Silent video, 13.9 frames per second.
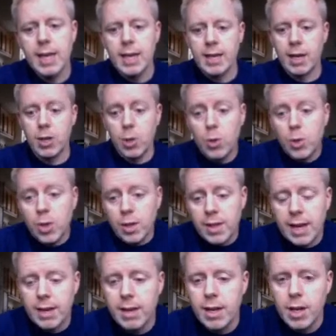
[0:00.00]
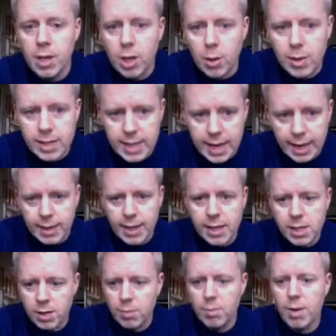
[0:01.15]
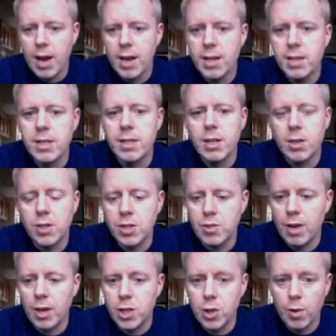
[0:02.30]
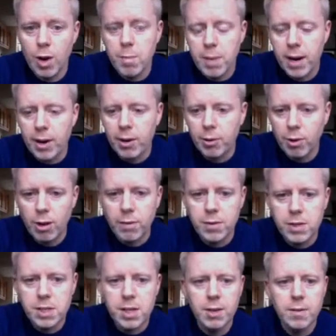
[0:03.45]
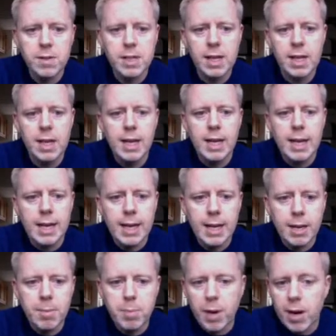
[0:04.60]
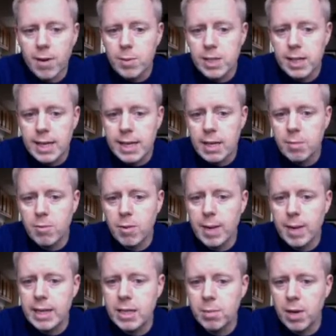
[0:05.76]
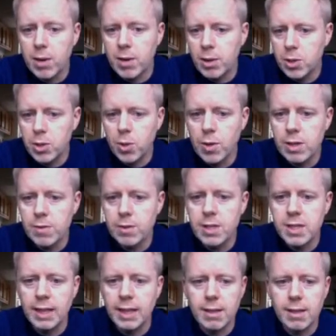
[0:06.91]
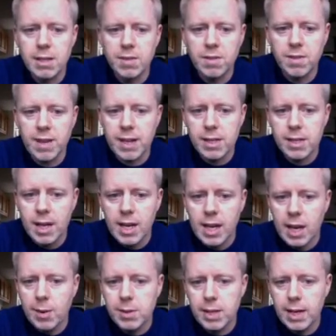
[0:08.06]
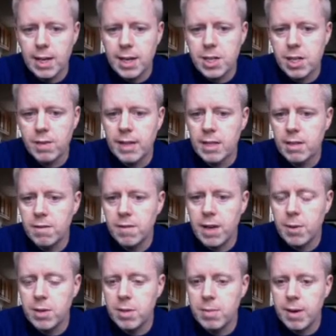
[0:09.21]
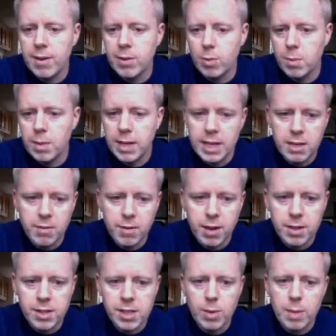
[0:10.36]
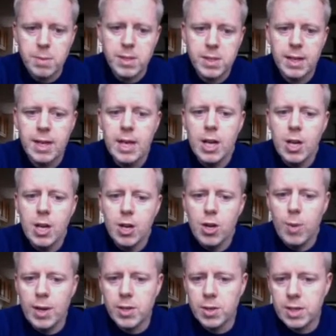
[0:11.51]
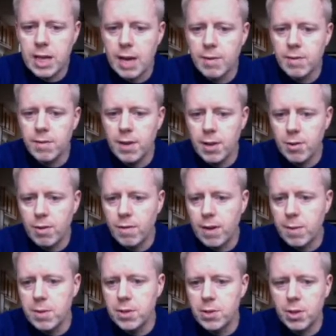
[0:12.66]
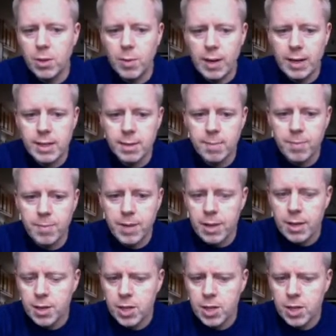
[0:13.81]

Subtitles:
here. Now you can then go and take these and construct your own paragraph yourselves. Byron was a leading romantic poet, notorious for his scandalous affairs. He was alleged to have had an affair with a married woman, Lady Frances Webster, who went on to have a further affair with the Duke of Wellington.